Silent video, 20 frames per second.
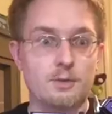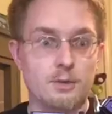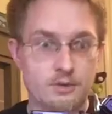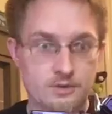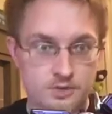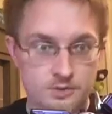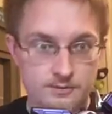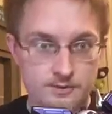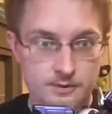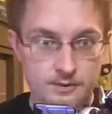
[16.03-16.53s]

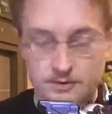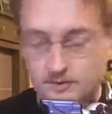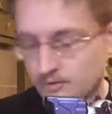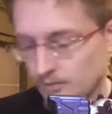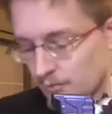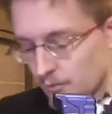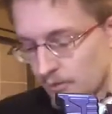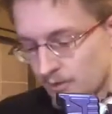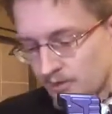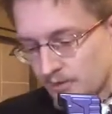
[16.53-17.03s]
was just filming
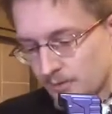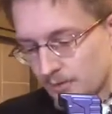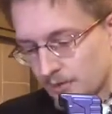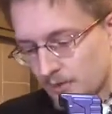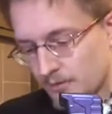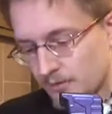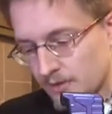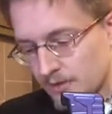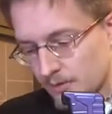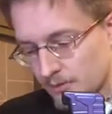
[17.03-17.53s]
with something
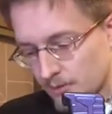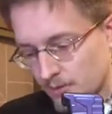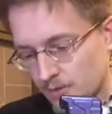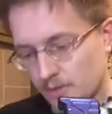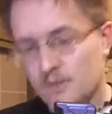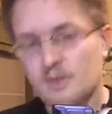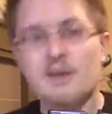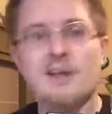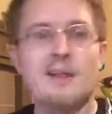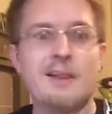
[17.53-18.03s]
off camera.
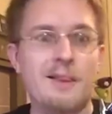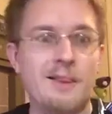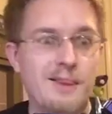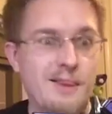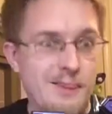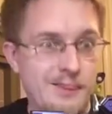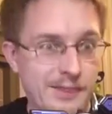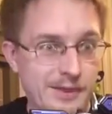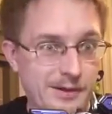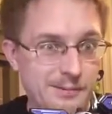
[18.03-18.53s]

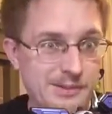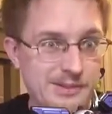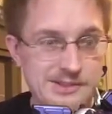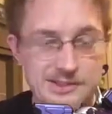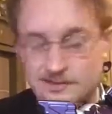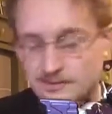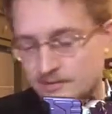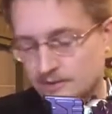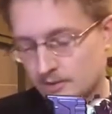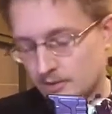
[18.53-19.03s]
That'll make
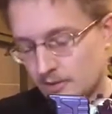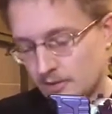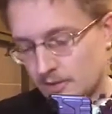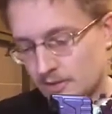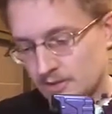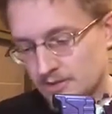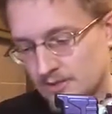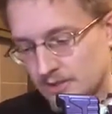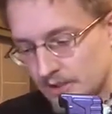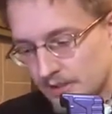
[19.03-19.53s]
sense here in
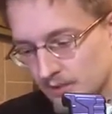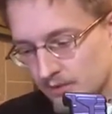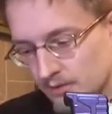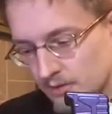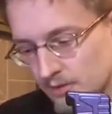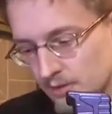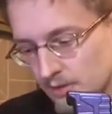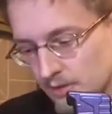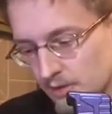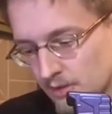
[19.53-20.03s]
a
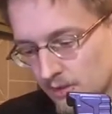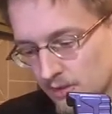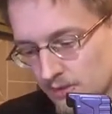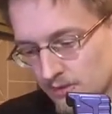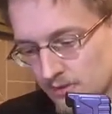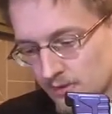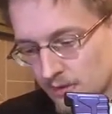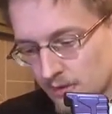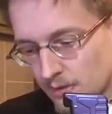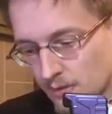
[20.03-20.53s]
second.
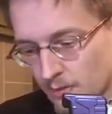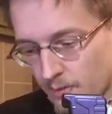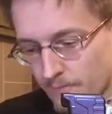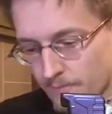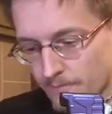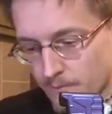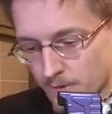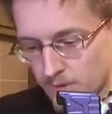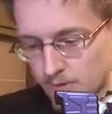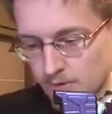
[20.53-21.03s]
So,
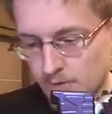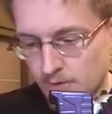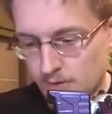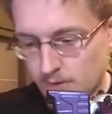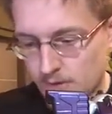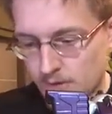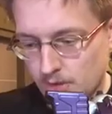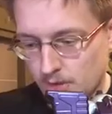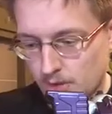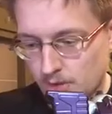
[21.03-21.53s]
much
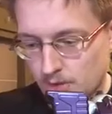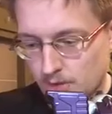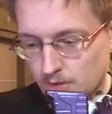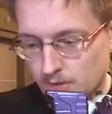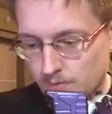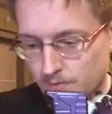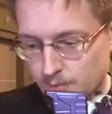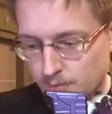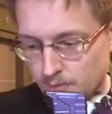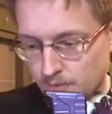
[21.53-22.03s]
like
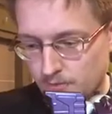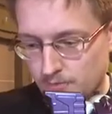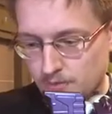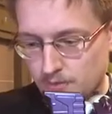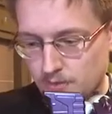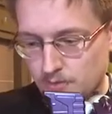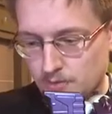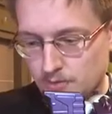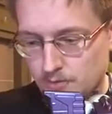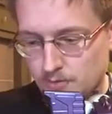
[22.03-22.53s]
a
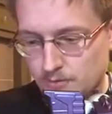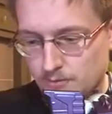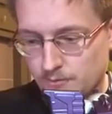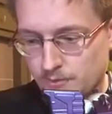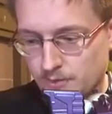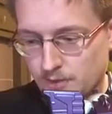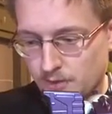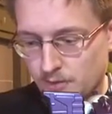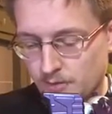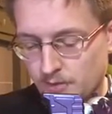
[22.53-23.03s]
previous
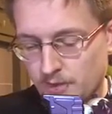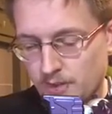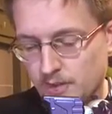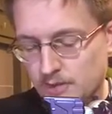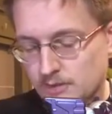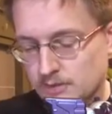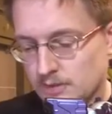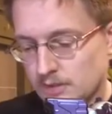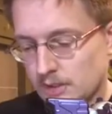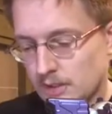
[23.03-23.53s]
video that
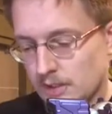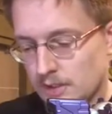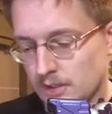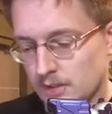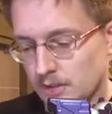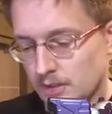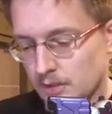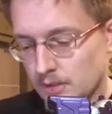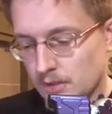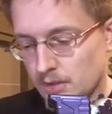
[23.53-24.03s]
I
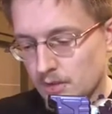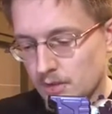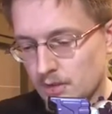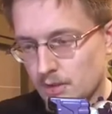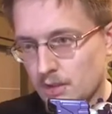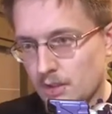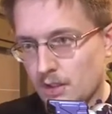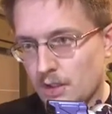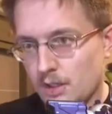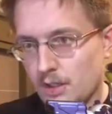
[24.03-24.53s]
did,
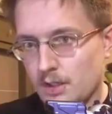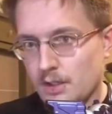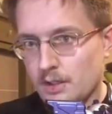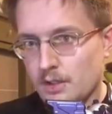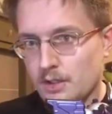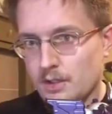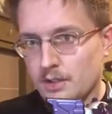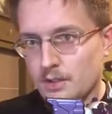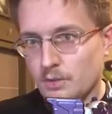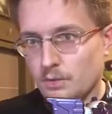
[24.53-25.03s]

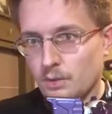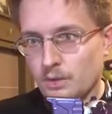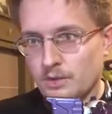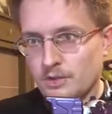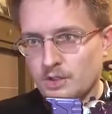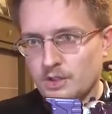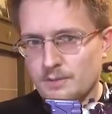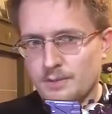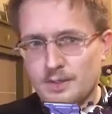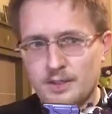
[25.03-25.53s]
I want
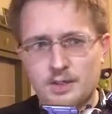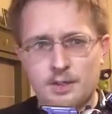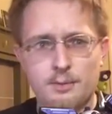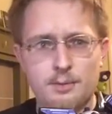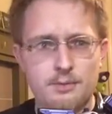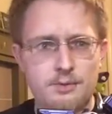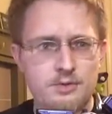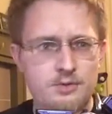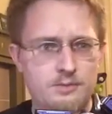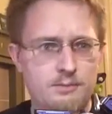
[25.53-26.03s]
to talk about a
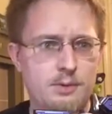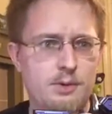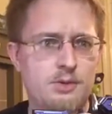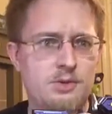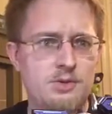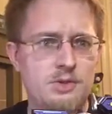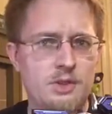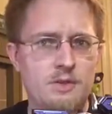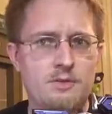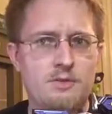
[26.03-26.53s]
couple of recent
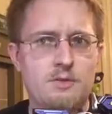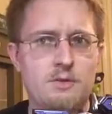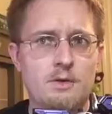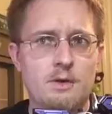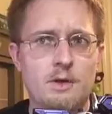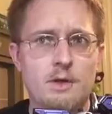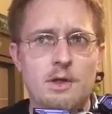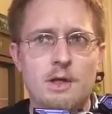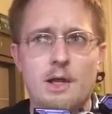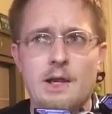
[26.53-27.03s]
purchases.
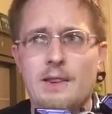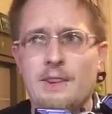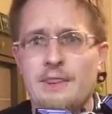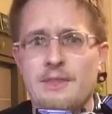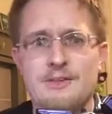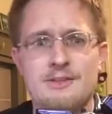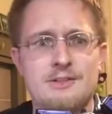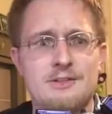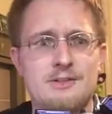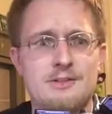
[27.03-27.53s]

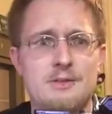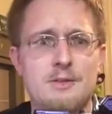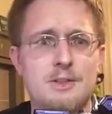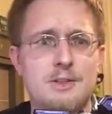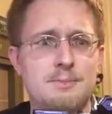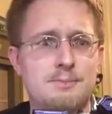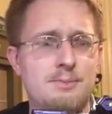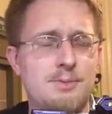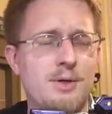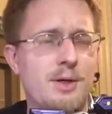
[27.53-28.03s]
This
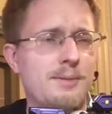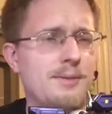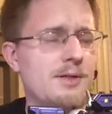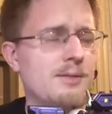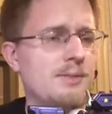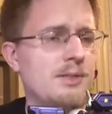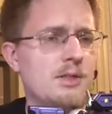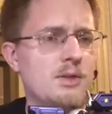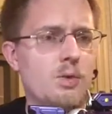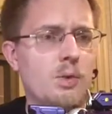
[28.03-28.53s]
was probably
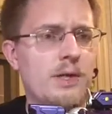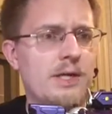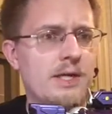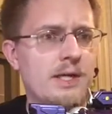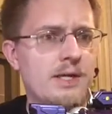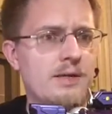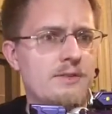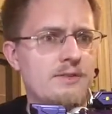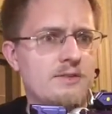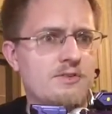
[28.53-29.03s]
going to be a quick
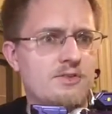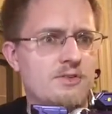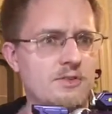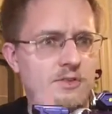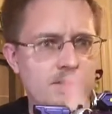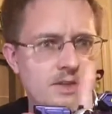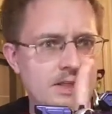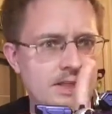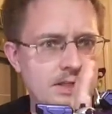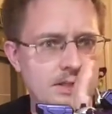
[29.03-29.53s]
hits
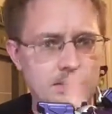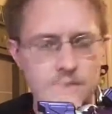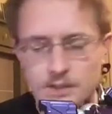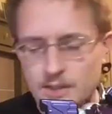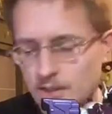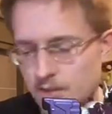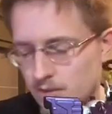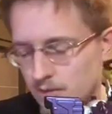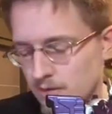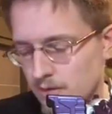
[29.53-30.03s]
thing
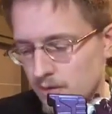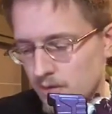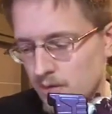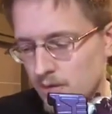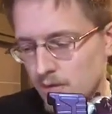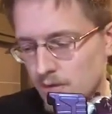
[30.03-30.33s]
again.